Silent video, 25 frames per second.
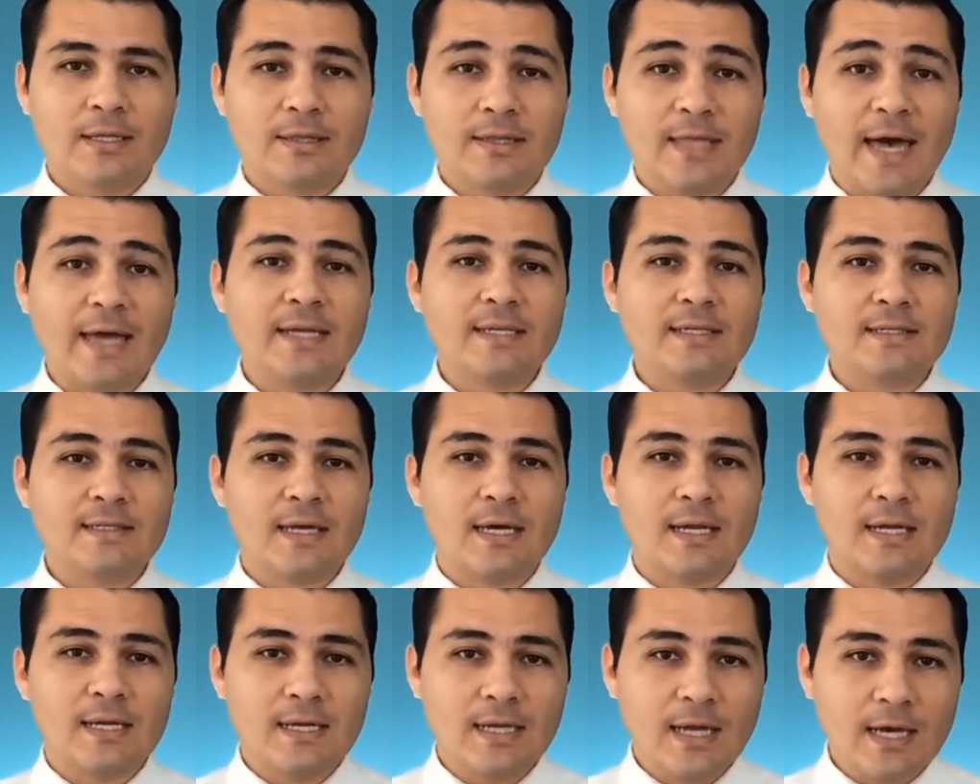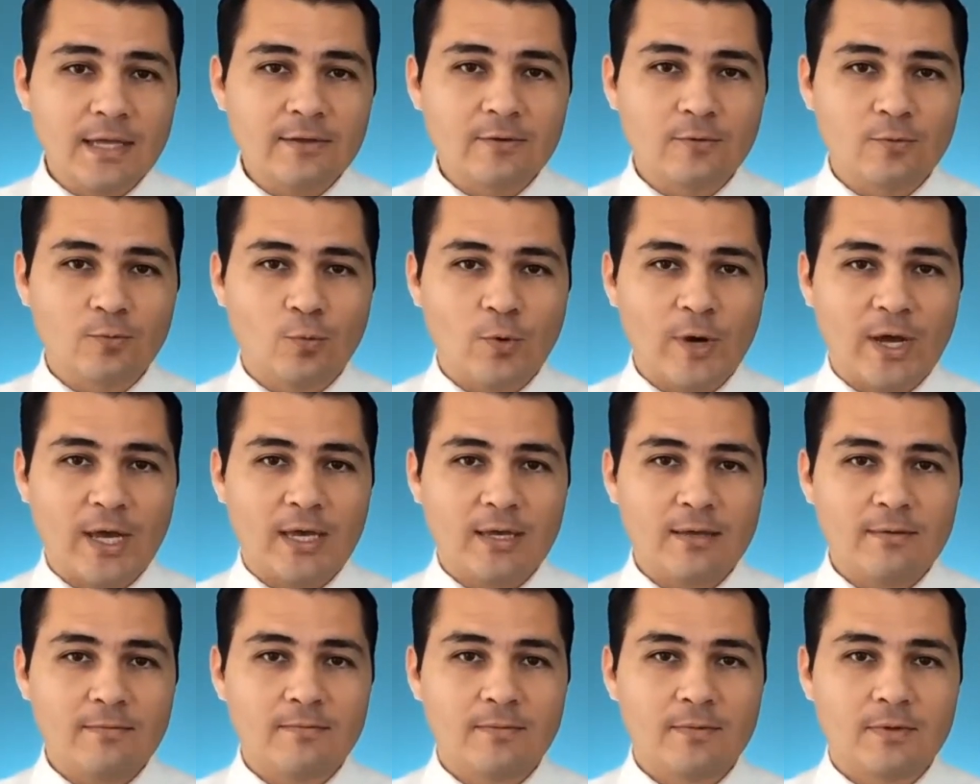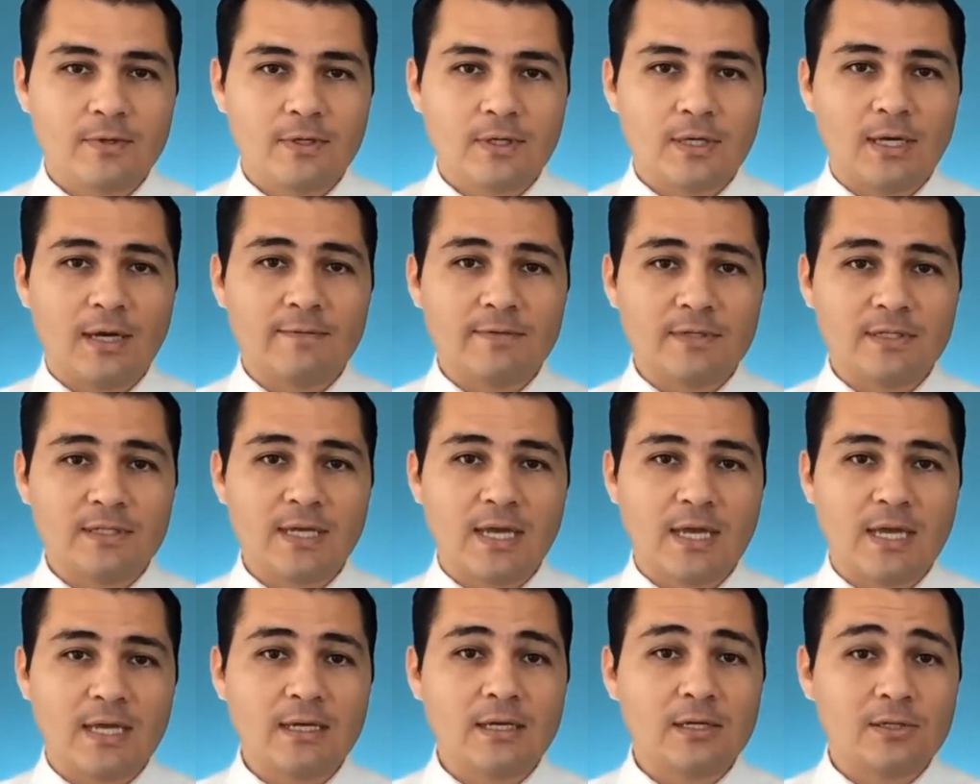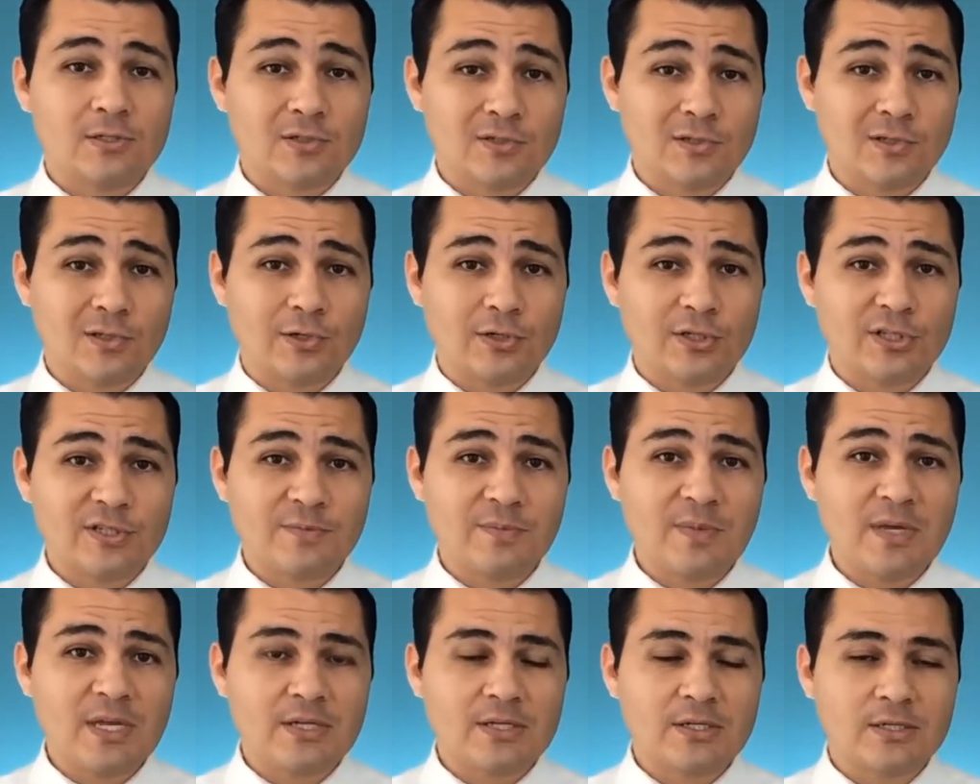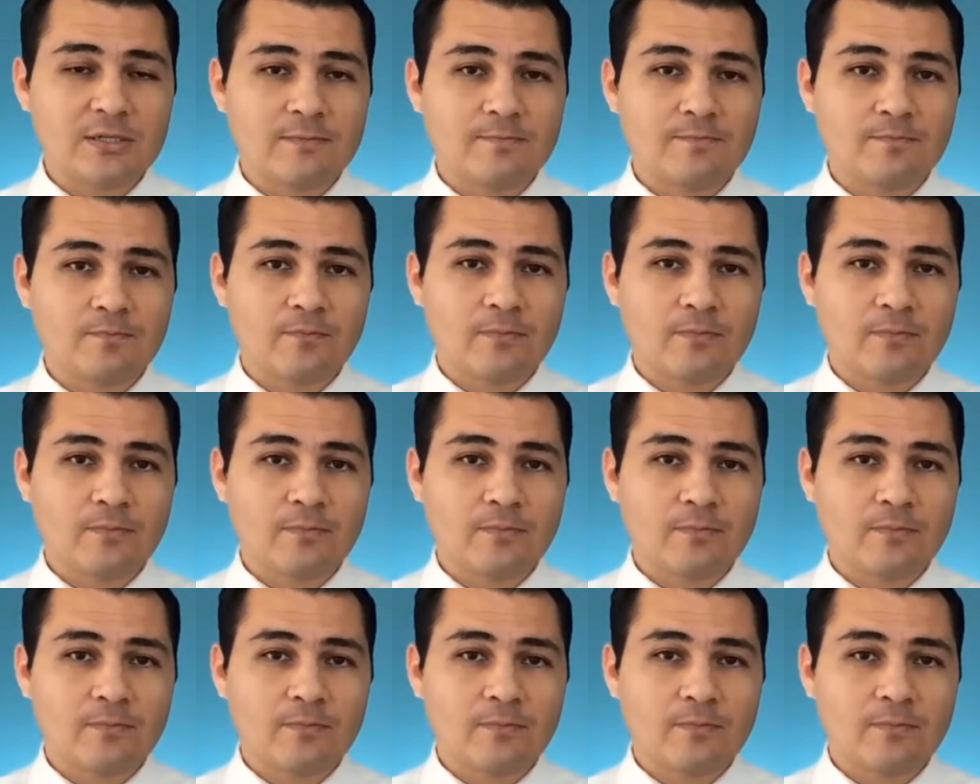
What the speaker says: That is another way of saying slurred speech.